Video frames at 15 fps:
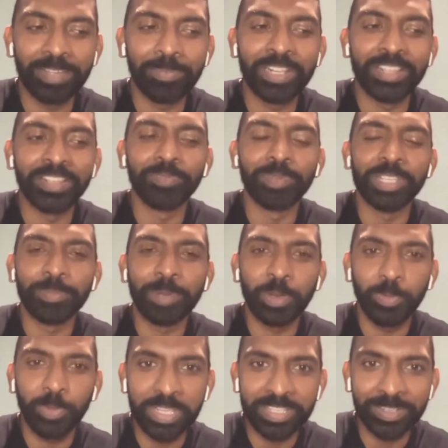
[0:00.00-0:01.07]
I mean, there must be
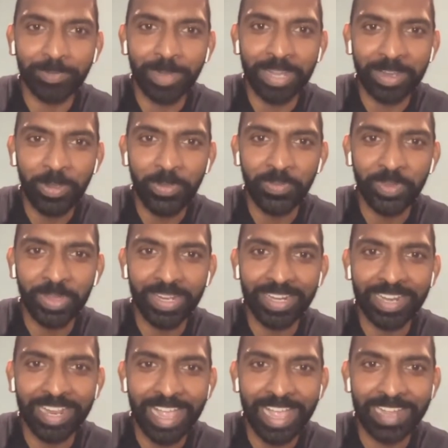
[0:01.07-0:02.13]
a reason why COVID
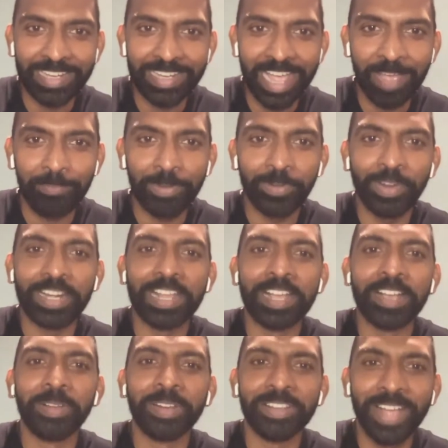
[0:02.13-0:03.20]
had to happen right
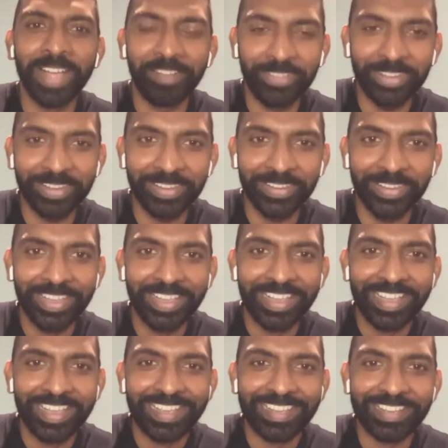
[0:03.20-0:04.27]
now, and you have to,
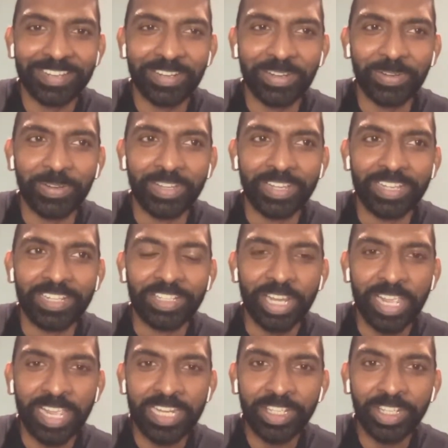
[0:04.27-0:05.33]
you know,
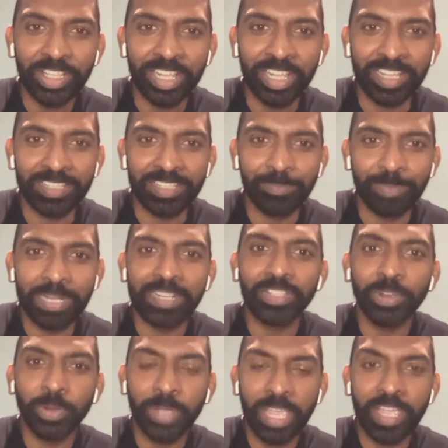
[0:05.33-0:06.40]
change things, but
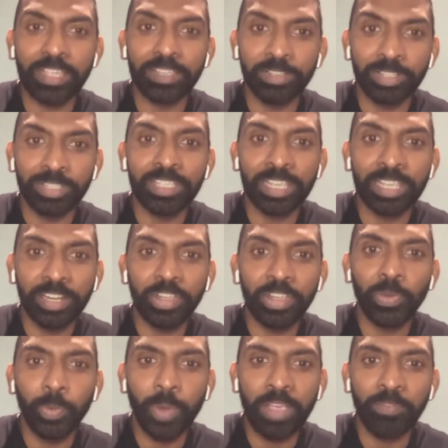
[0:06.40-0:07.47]
it's okay. You'll see a
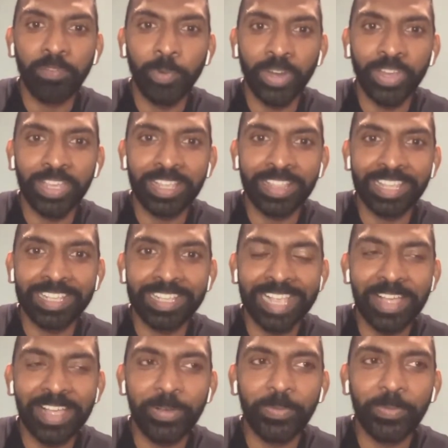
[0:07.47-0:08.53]
new way of working things
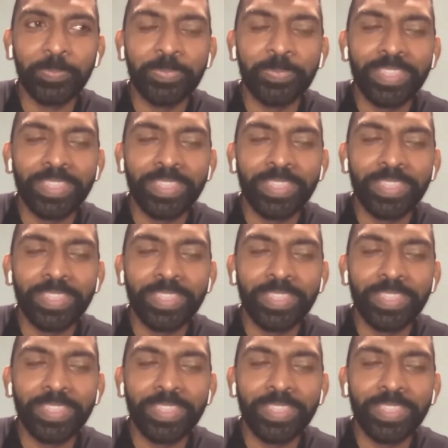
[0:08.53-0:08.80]
out.